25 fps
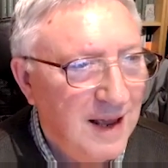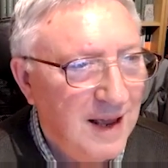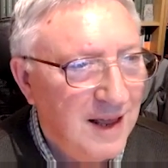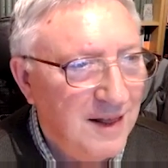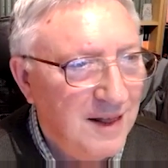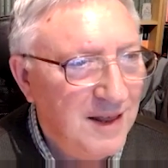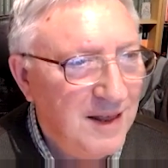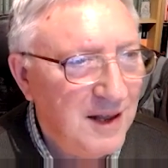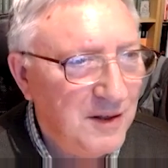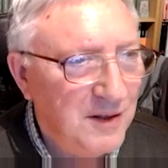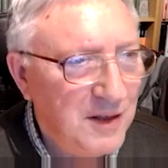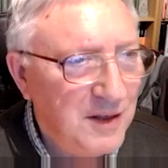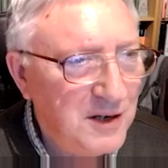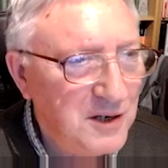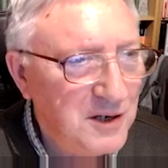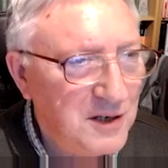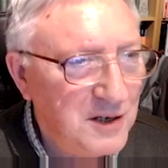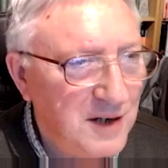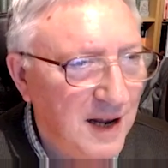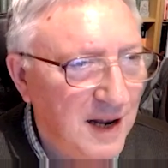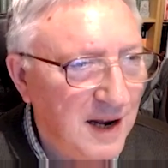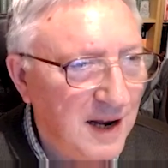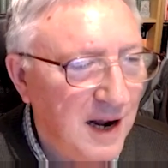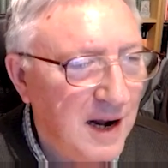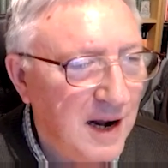This is
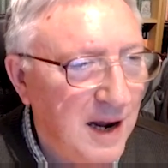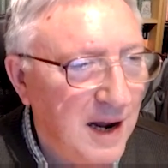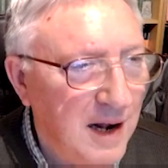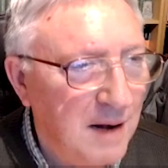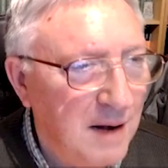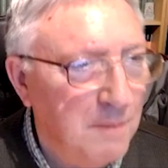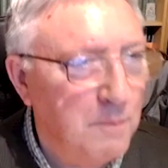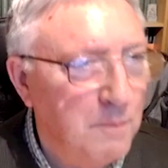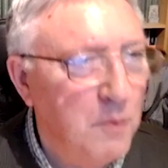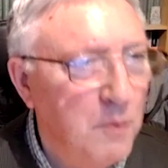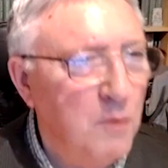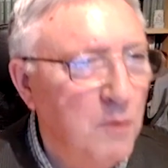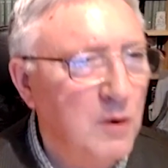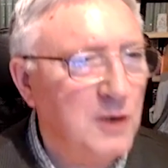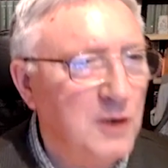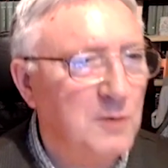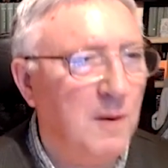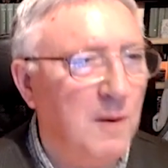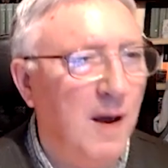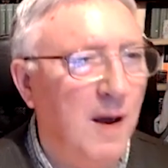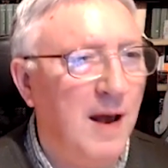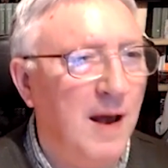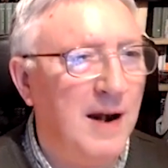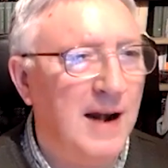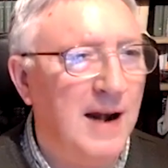like a kind of
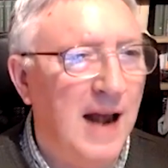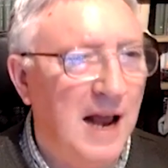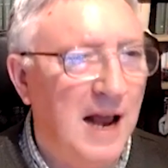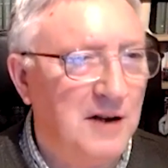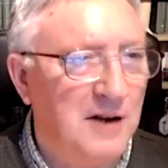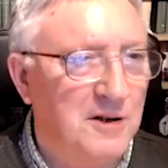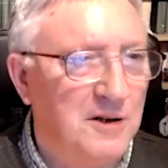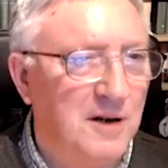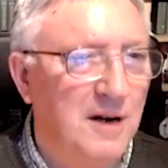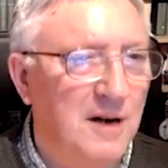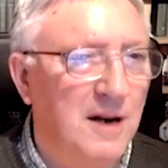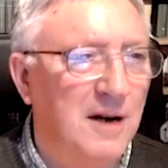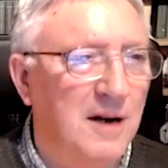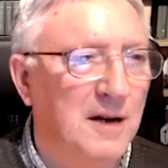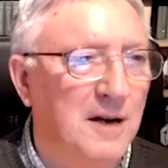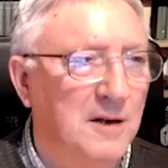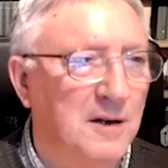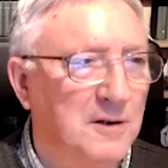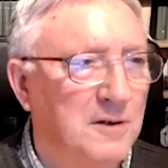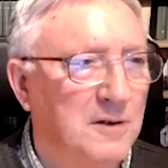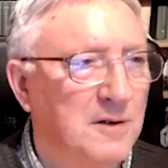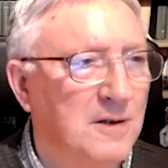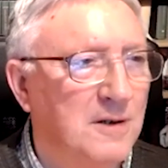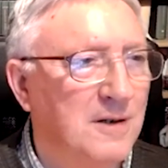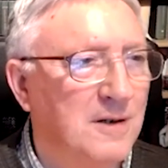bourgeois
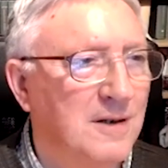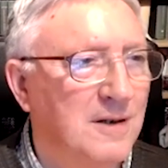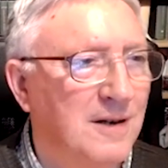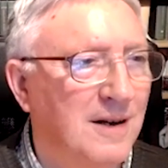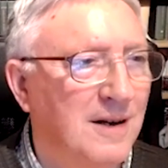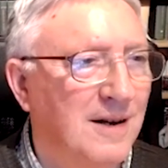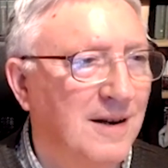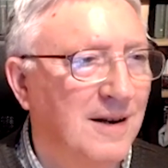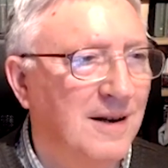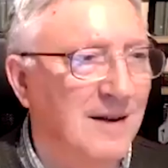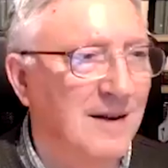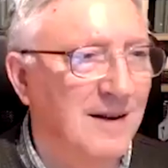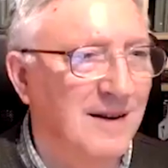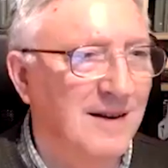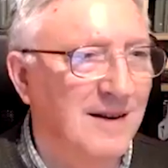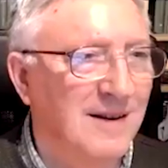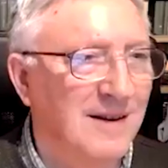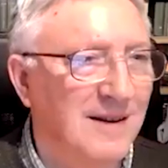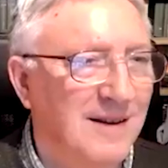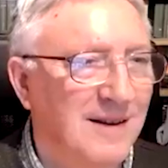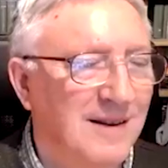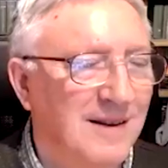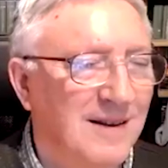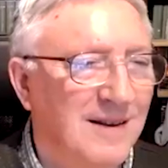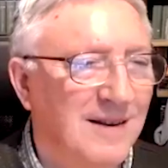nationalist uh,
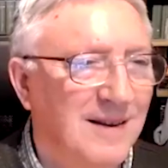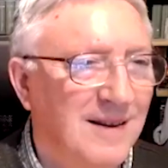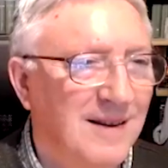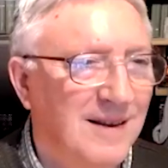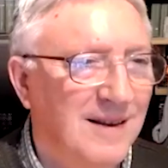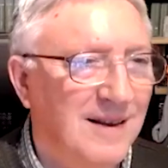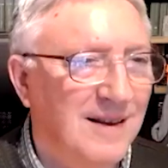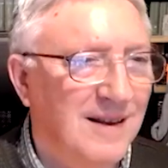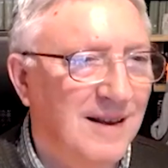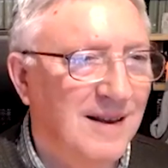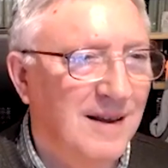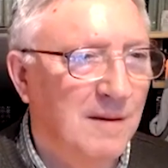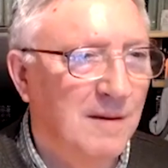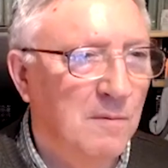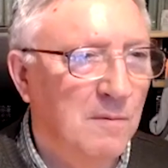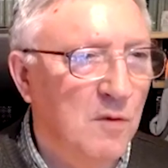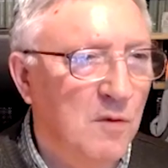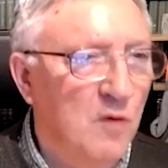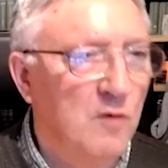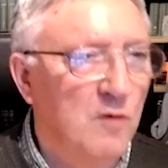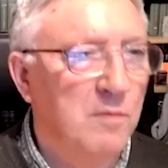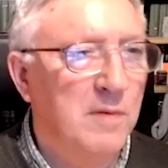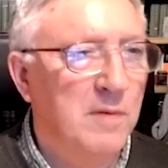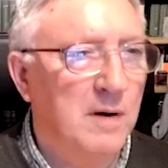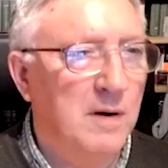
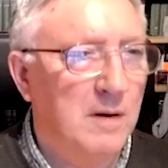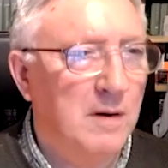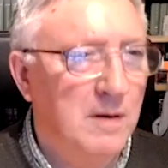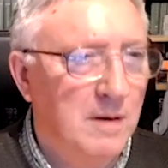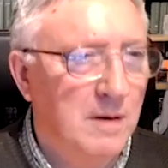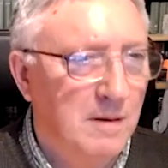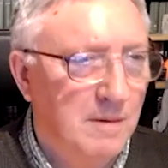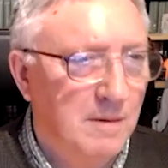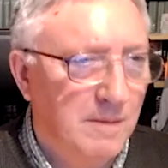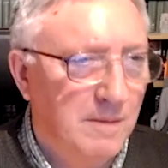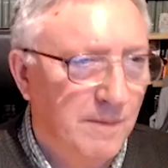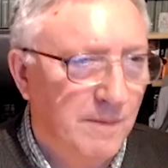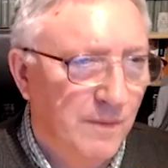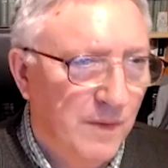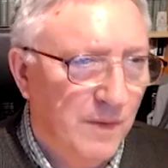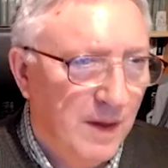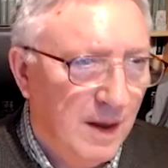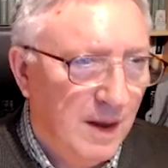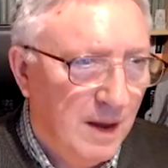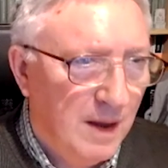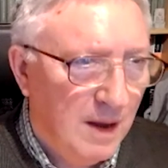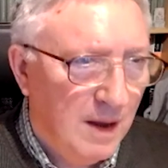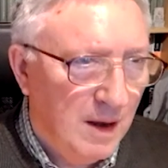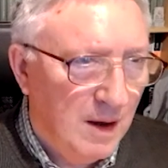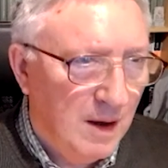movement
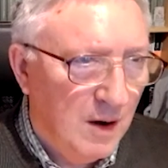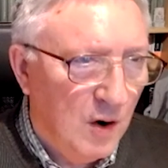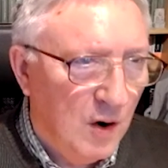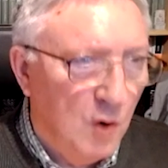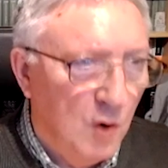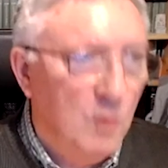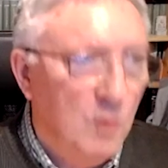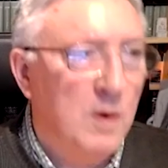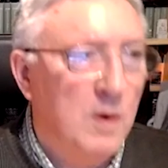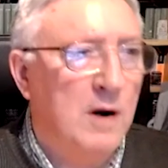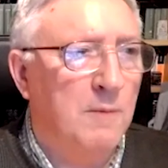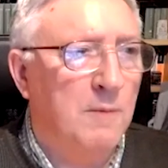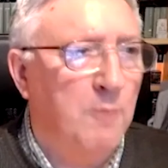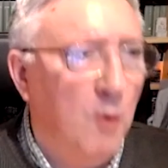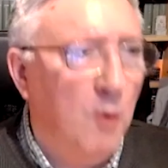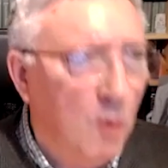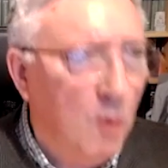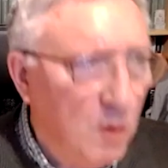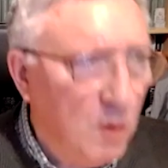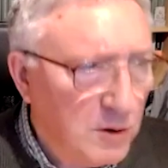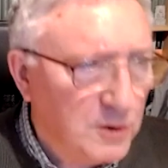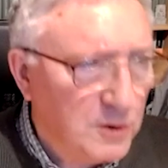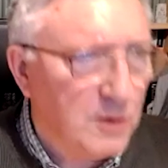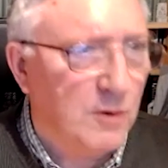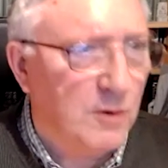who were
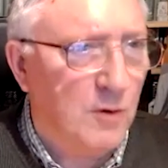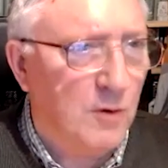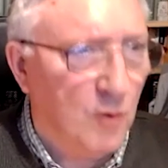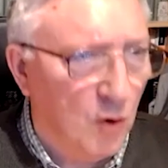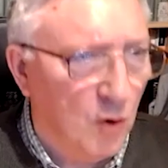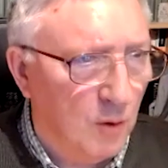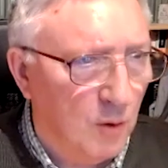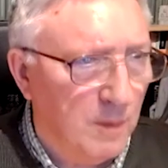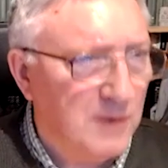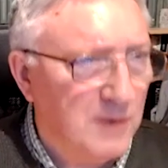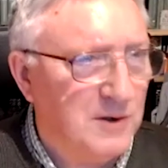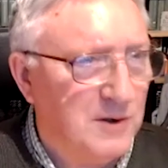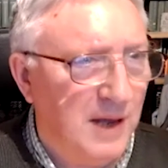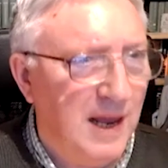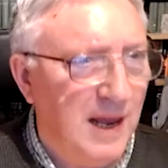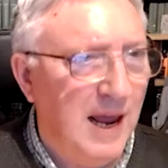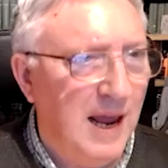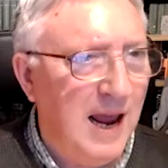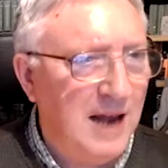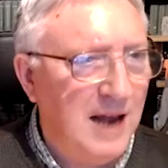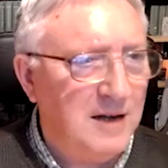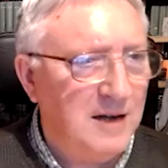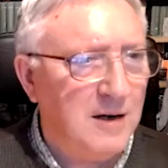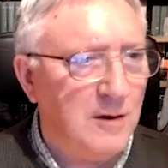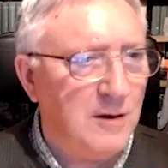opposed to the Romans. They
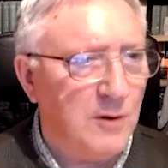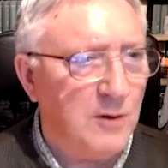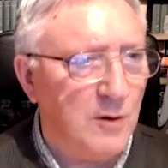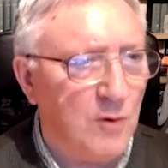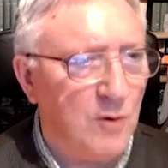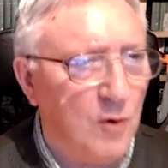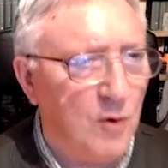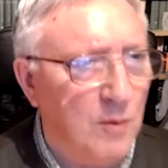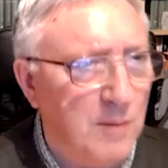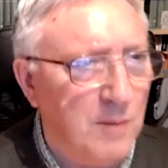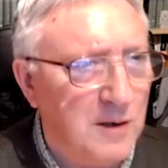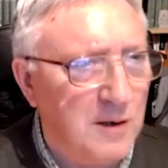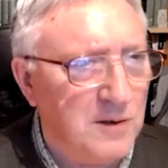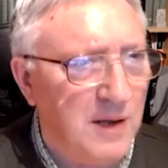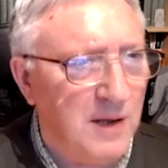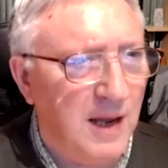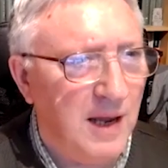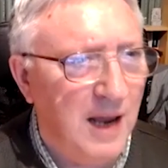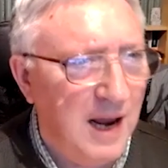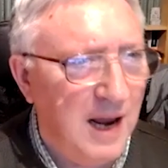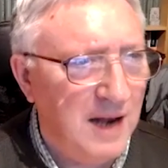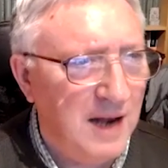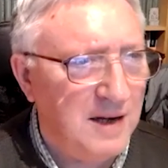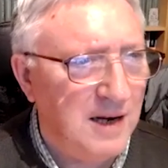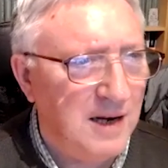hated the Romans. They
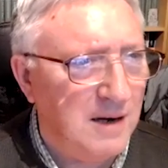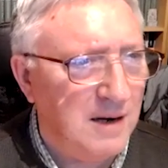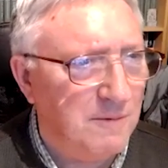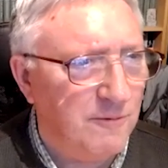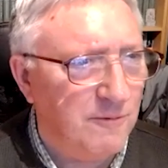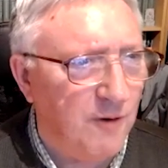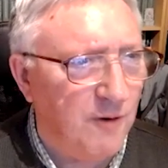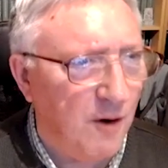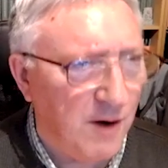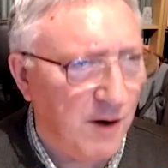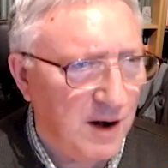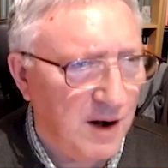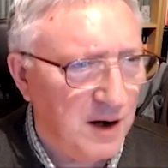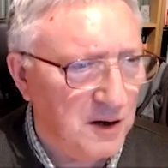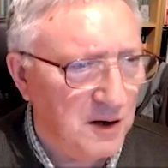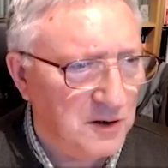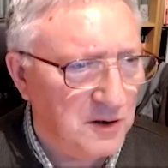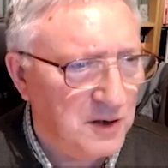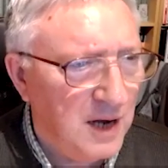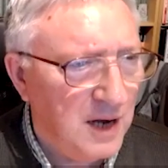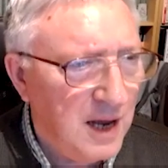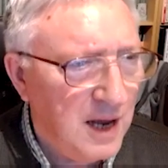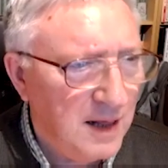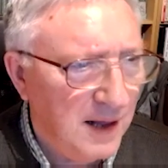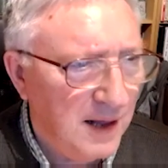hated
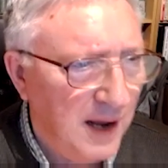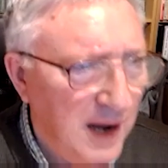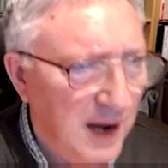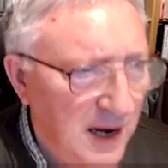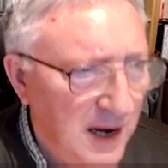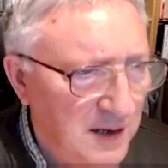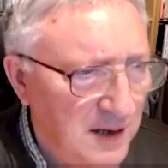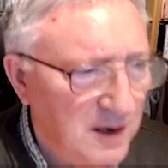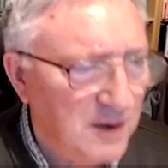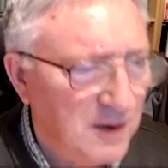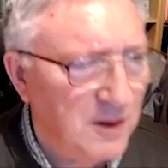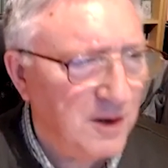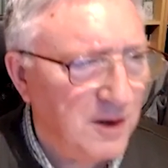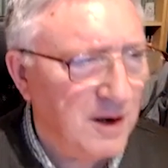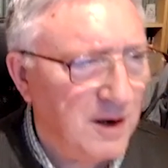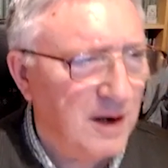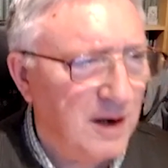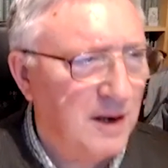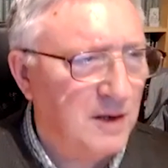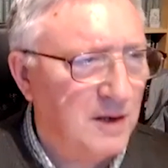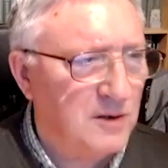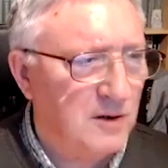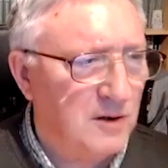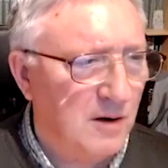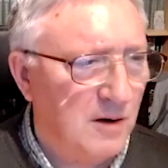foreigners. They hated the
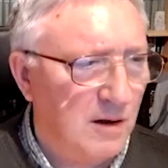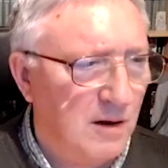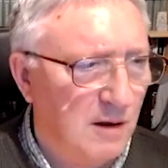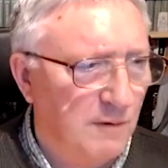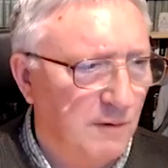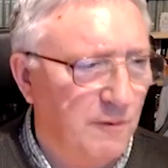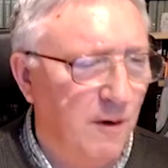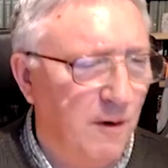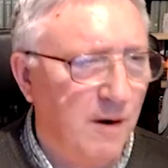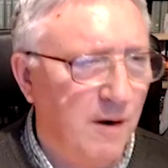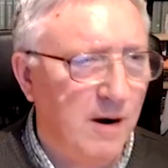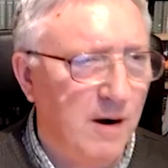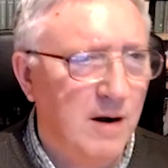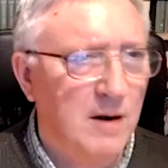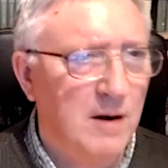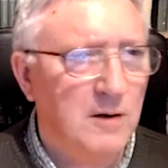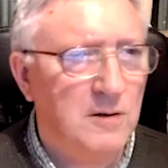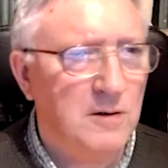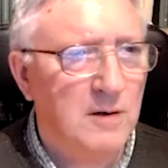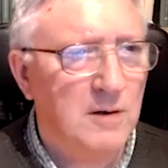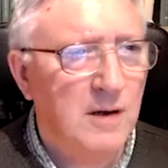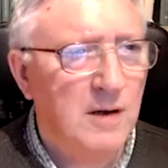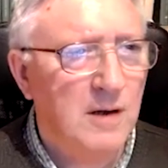religion of the foreigners.